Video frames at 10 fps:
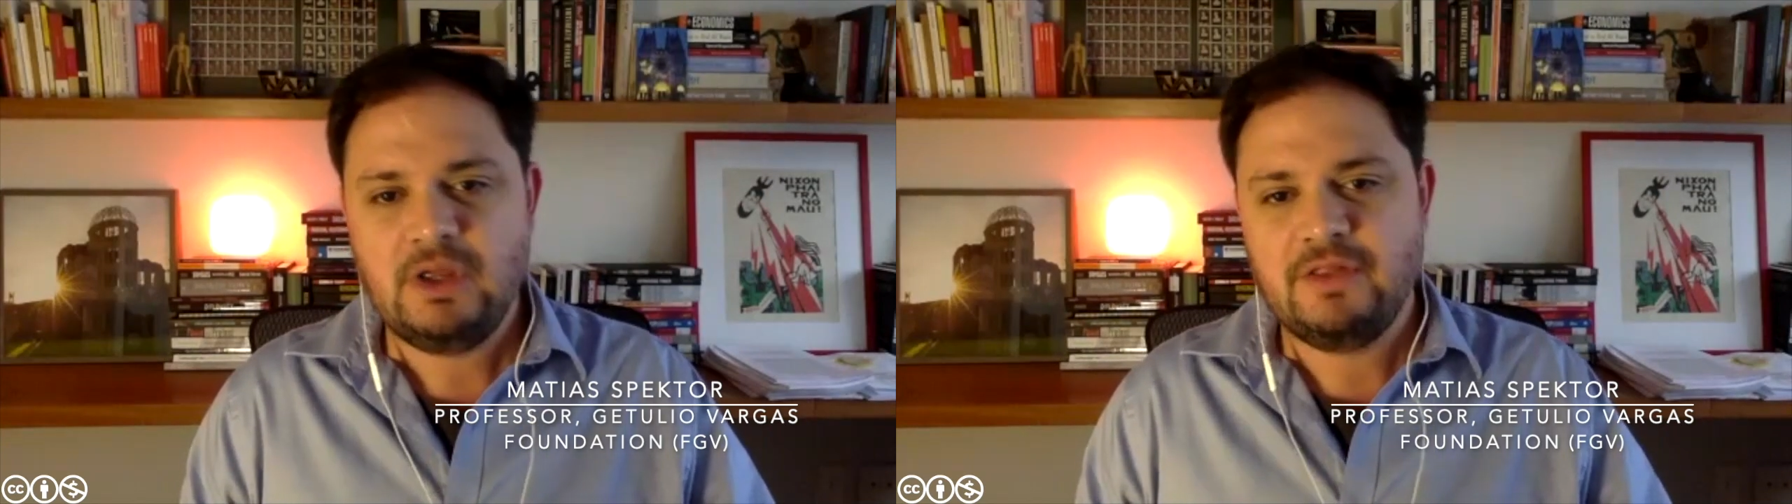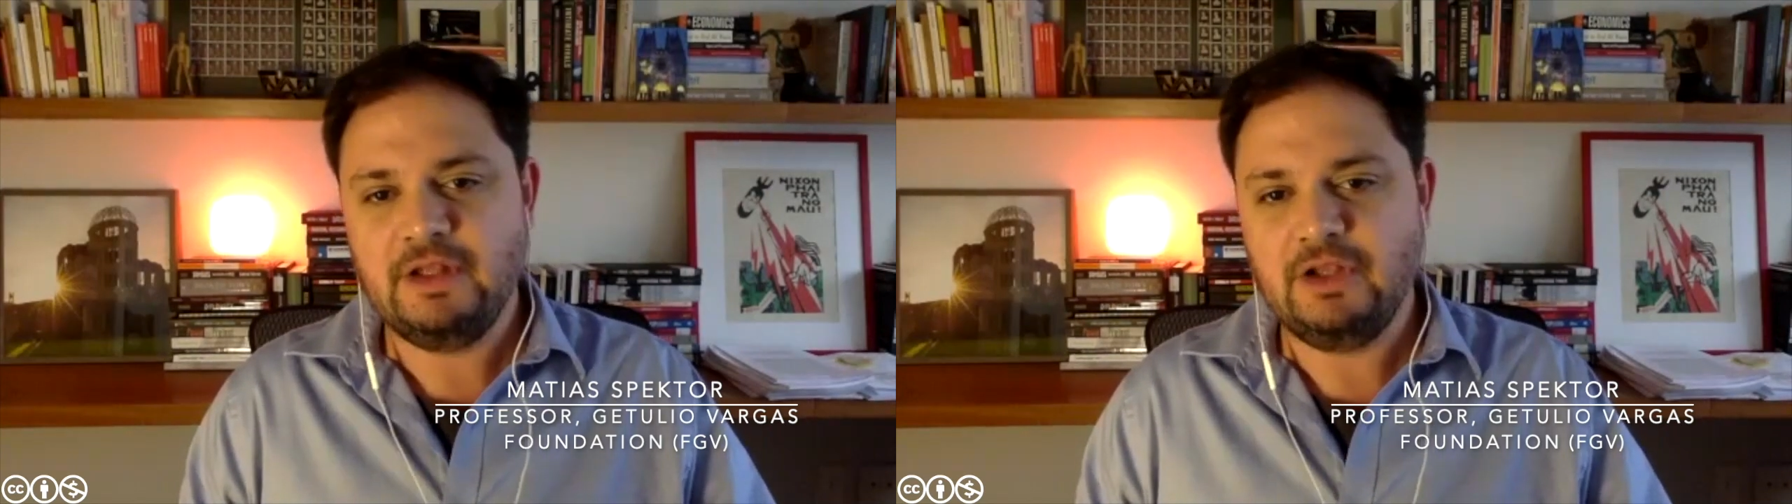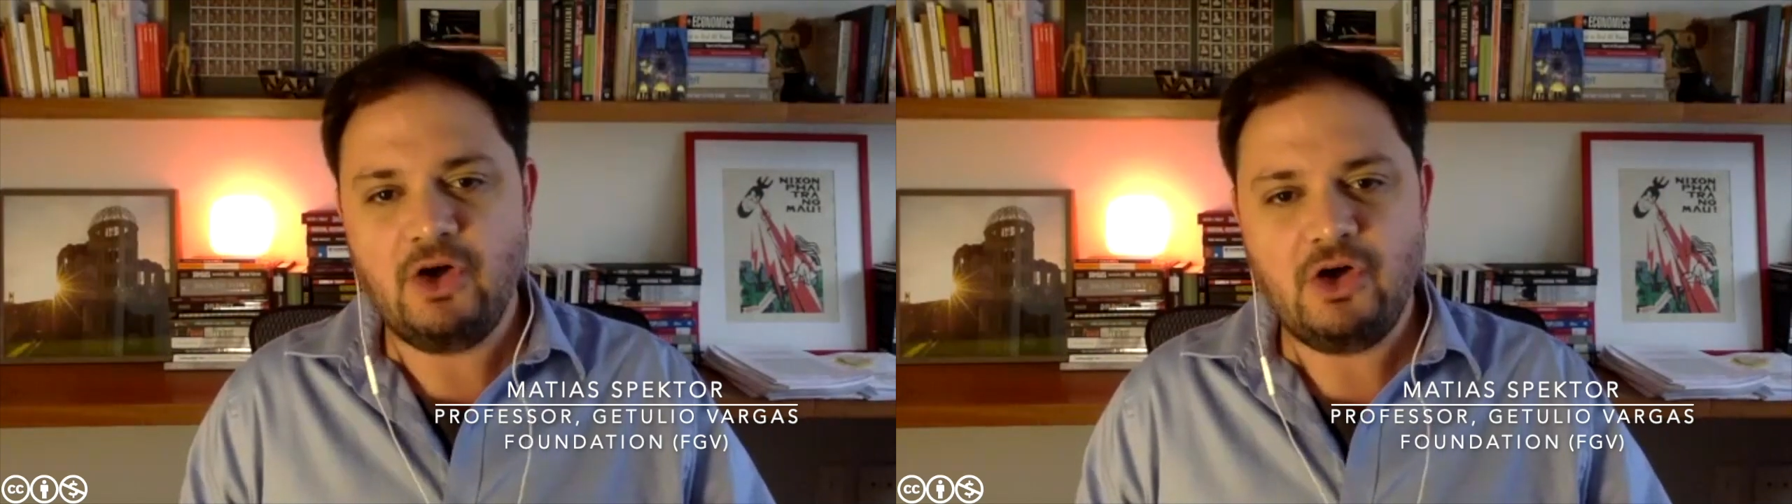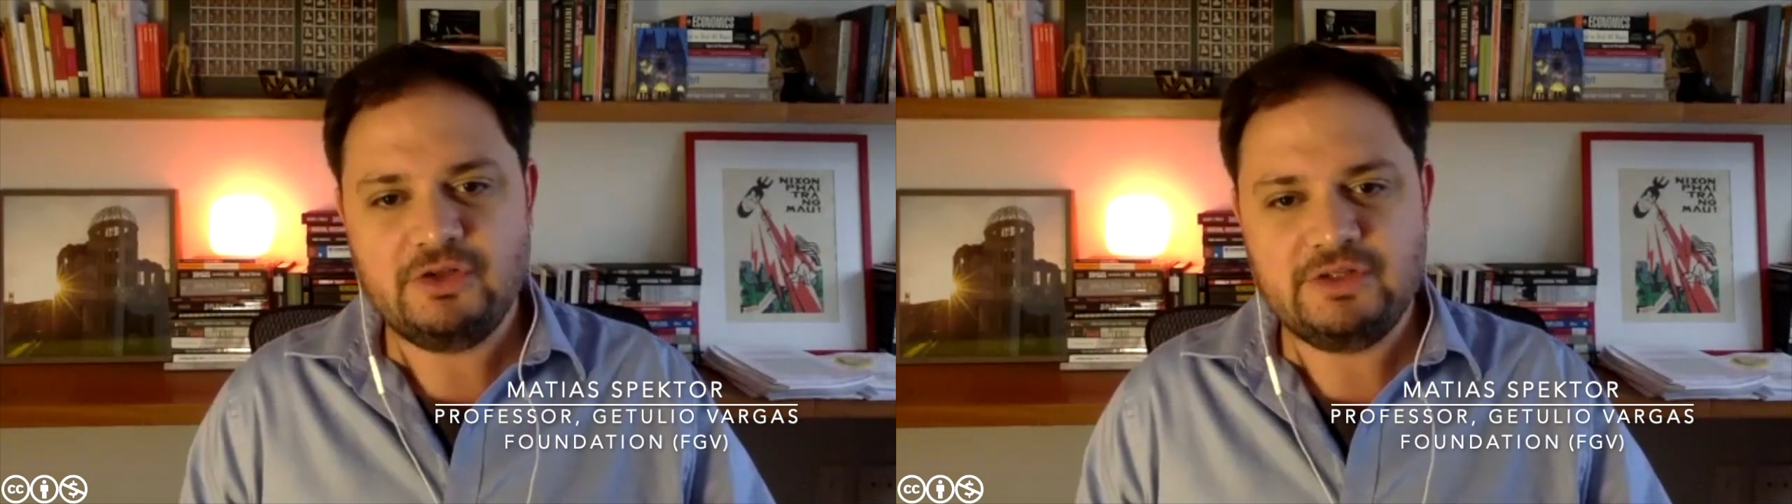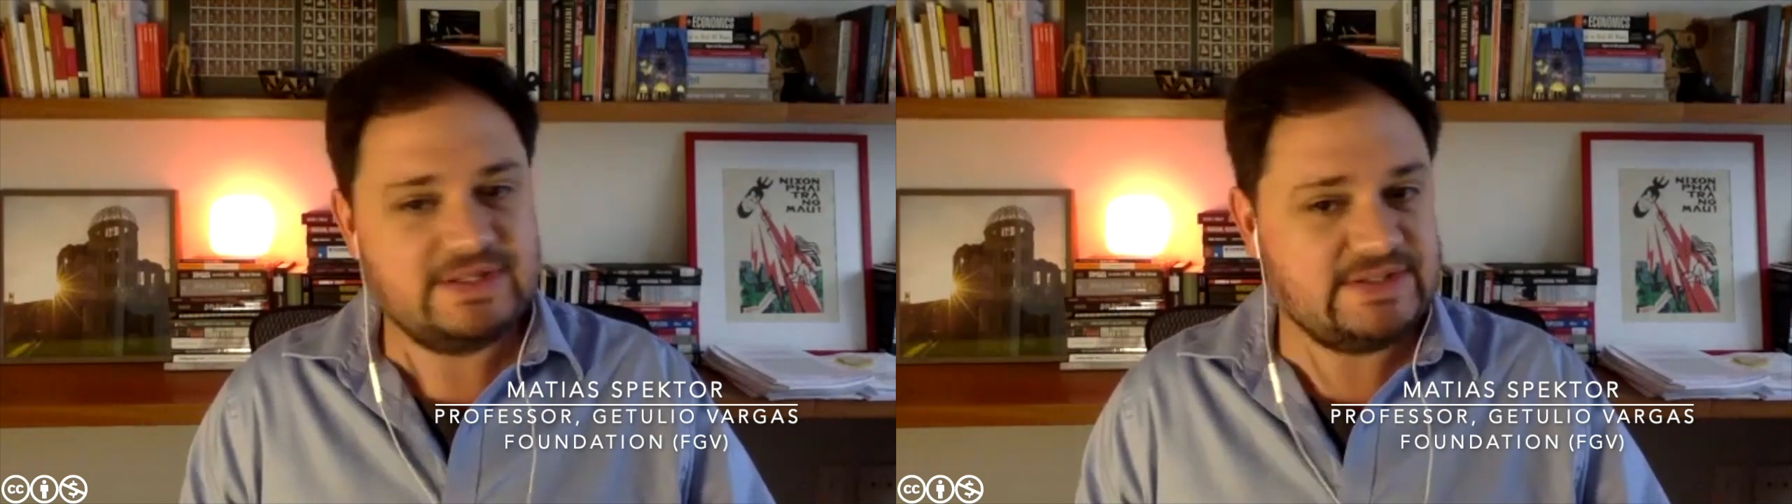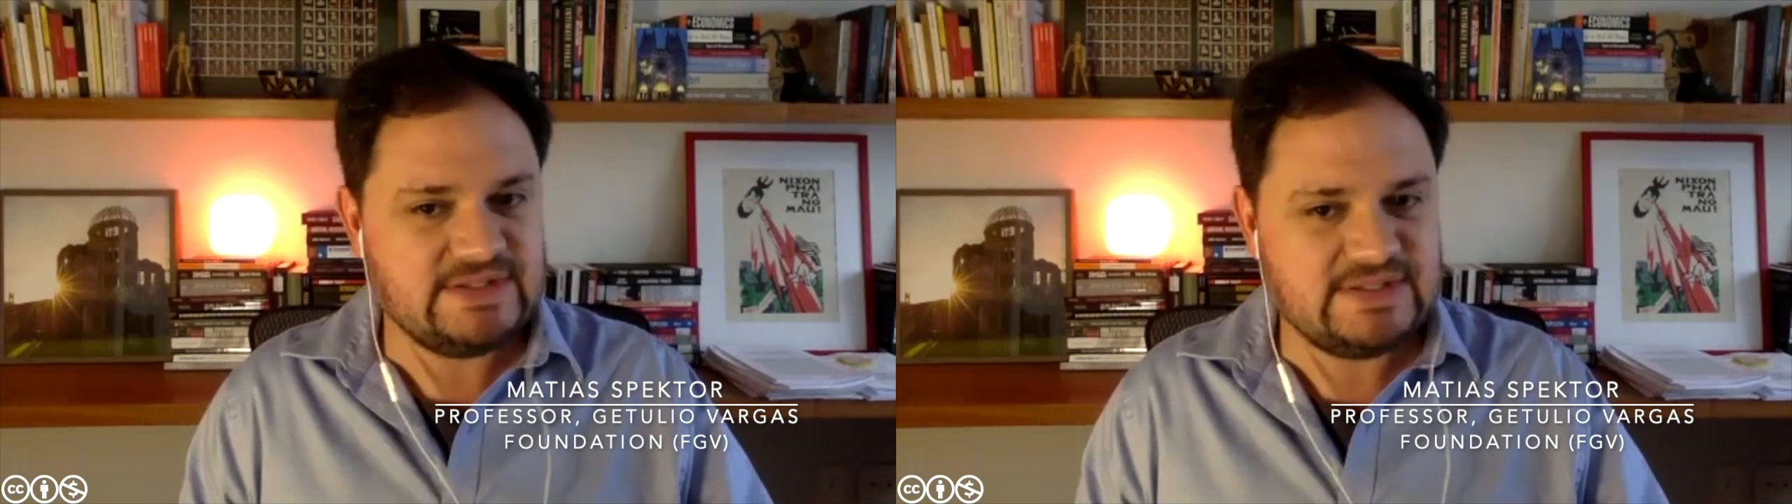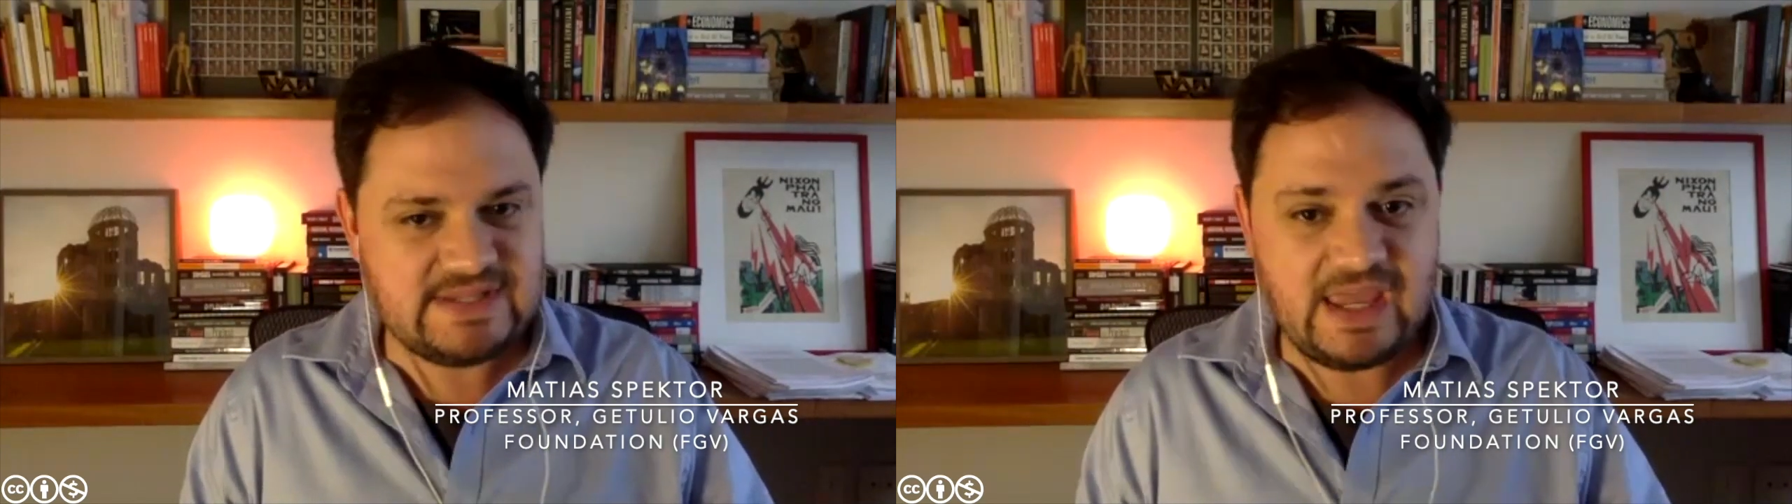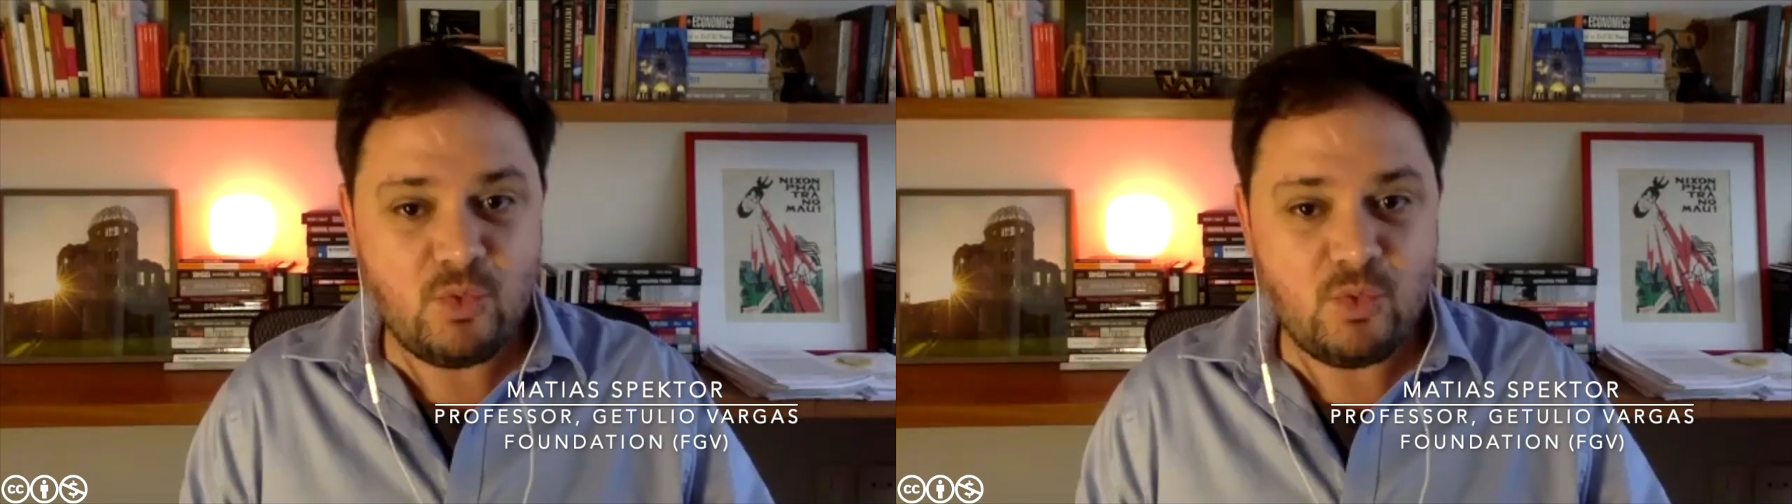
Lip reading: The law doesn't say